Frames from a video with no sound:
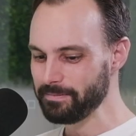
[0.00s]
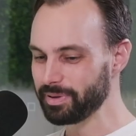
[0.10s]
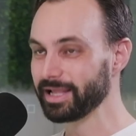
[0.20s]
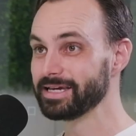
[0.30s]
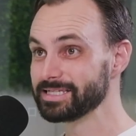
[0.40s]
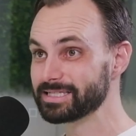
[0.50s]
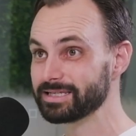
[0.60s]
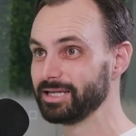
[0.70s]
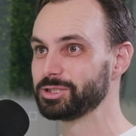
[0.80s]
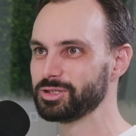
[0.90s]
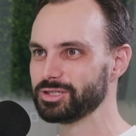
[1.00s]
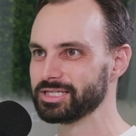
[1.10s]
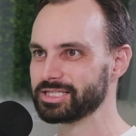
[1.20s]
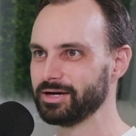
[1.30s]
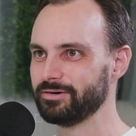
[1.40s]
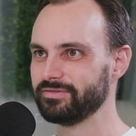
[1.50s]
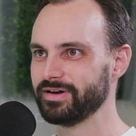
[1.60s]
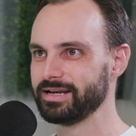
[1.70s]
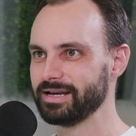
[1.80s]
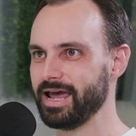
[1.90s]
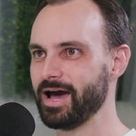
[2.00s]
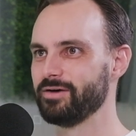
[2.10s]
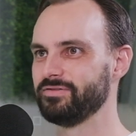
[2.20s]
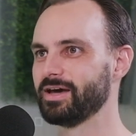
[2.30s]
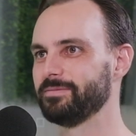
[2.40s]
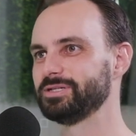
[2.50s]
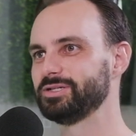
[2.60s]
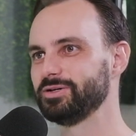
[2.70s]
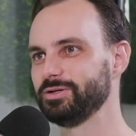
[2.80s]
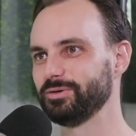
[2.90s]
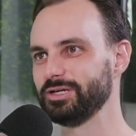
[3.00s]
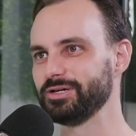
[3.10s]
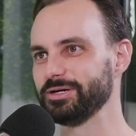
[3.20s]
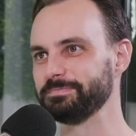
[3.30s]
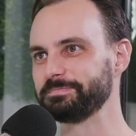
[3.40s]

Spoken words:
Please introduce yourself and how have you come to do what you do?